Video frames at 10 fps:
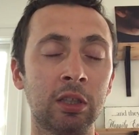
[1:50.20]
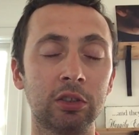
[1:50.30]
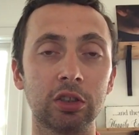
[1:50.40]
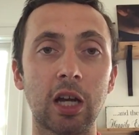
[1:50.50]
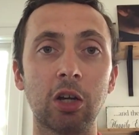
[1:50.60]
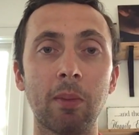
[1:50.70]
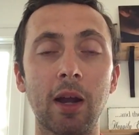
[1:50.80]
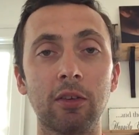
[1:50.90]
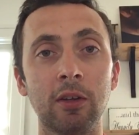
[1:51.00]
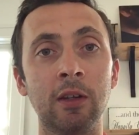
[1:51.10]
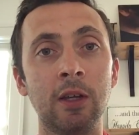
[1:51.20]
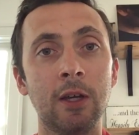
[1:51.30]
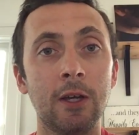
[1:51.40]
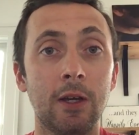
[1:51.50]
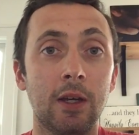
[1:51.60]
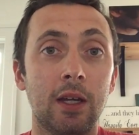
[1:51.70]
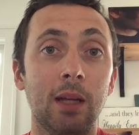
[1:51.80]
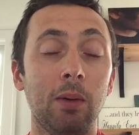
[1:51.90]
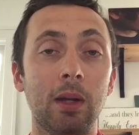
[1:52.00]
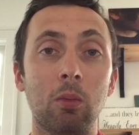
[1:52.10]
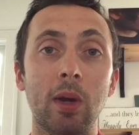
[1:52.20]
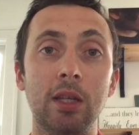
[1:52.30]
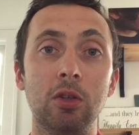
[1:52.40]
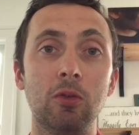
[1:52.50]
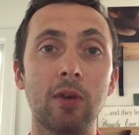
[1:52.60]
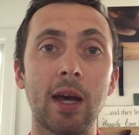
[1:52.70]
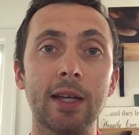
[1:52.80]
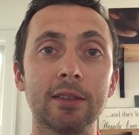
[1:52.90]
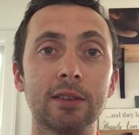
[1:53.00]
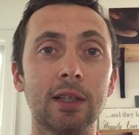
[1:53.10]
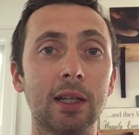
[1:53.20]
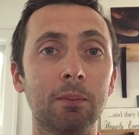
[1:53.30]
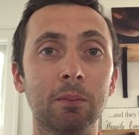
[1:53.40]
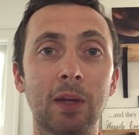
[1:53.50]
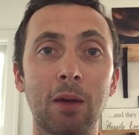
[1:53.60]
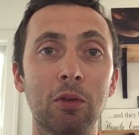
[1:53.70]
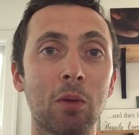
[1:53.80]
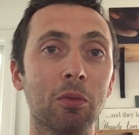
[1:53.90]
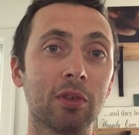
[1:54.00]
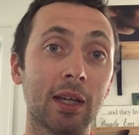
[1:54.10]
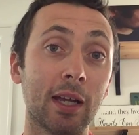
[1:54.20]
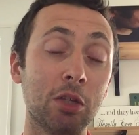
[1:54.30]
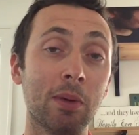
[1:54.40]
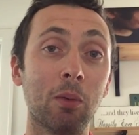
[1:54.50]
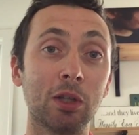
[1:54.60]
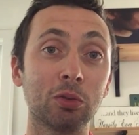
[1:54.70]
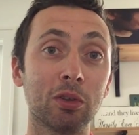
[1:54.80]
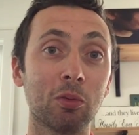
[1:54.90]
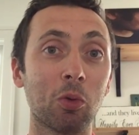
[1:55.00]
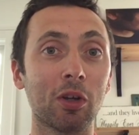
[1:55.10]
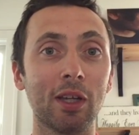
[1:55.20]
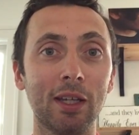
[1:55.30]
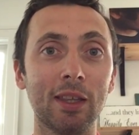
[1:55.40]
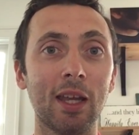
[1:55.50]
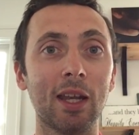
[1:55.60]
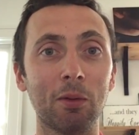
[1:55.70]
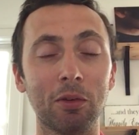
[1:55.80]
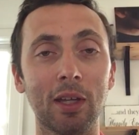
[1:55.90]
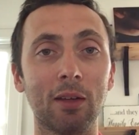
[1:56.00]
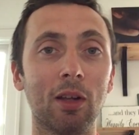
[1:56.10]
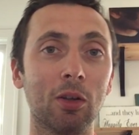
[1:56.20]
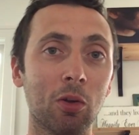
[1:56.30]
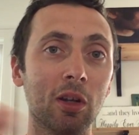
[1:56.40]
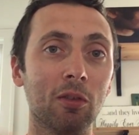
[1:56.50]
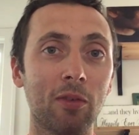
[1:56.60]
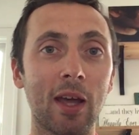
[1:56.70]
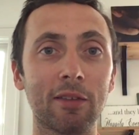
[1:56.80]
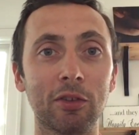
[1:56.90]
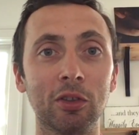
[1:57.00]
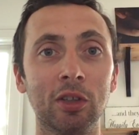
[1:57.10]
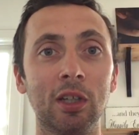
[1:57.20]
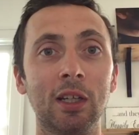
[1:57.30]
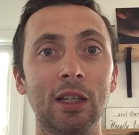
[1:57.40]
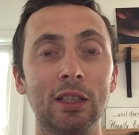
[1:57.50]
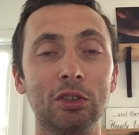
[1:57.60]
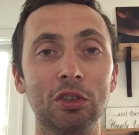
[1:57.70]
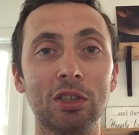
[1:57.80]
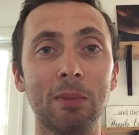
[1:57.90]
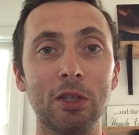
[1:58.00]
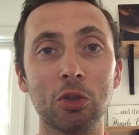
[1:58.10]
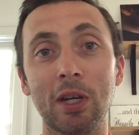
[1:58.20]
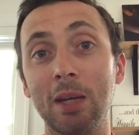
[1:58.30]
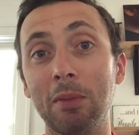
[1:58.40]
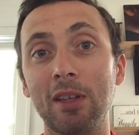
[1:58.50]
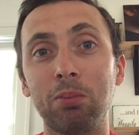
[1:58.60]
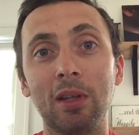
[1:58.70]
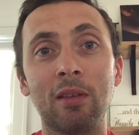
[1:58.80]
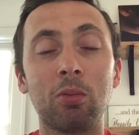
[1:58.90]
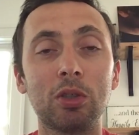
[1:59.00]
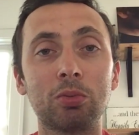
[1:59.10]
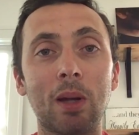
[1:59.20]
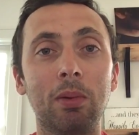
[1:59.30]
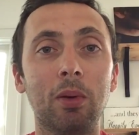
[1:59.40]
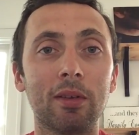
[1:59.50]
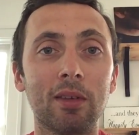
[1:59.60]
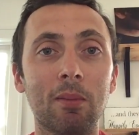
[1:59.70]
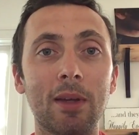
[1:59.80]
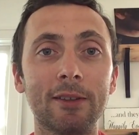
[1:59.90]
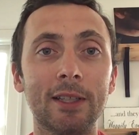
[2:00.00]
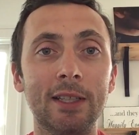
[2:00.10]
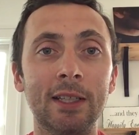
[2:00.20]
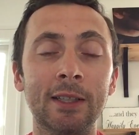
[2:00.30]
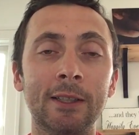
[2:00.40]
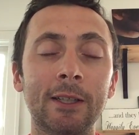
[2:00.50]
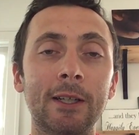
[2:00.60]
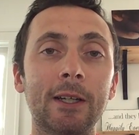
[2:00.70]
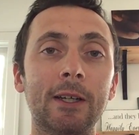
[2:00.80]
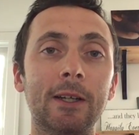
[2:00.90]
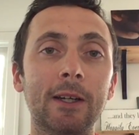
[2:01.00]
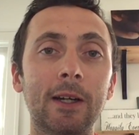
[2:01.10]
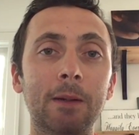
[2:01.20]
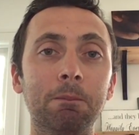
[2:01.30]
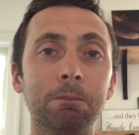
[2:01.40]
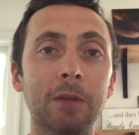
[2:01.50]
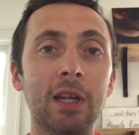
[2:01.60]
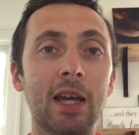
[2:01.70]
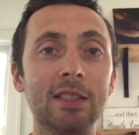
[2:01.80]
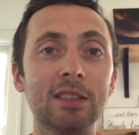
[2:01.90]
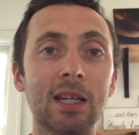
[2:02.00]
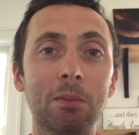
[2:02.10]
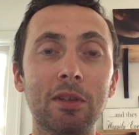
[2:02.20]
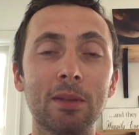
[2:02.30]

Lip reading: Chicago Marathon. I went out way too fast. I was almost like, I knew my watch wasn't working, and then I was like, I'll go a little faster just to make sure I hit my splits, which probably wasn't the best idea in hindsight, but